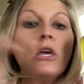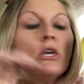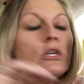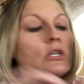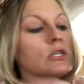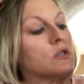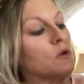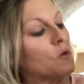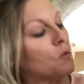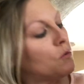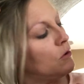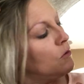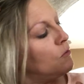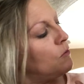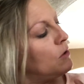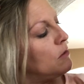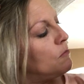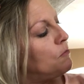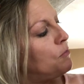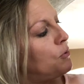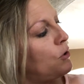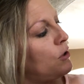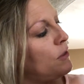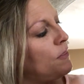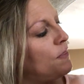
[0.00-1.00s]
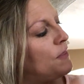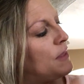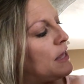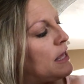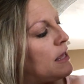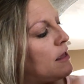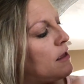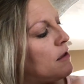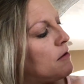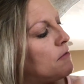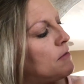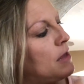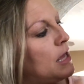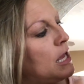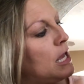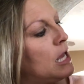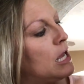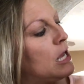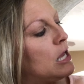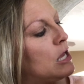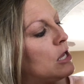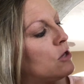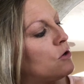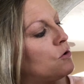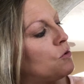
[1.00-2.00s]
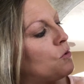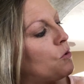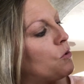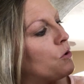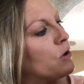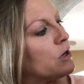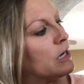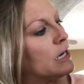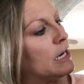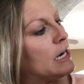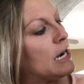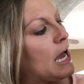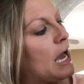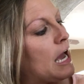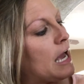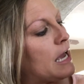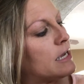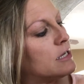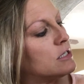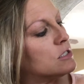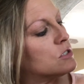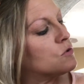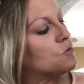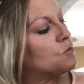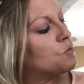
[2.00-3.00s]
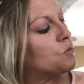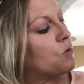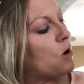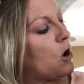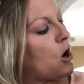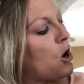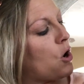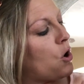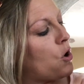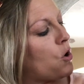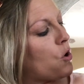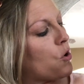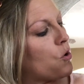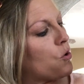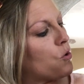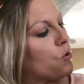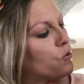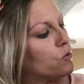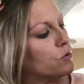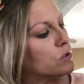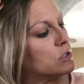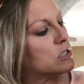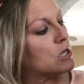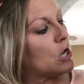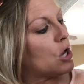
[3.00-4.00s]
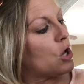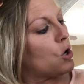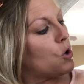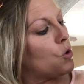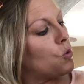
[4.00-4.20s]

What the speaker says: So when we put them in organized rows,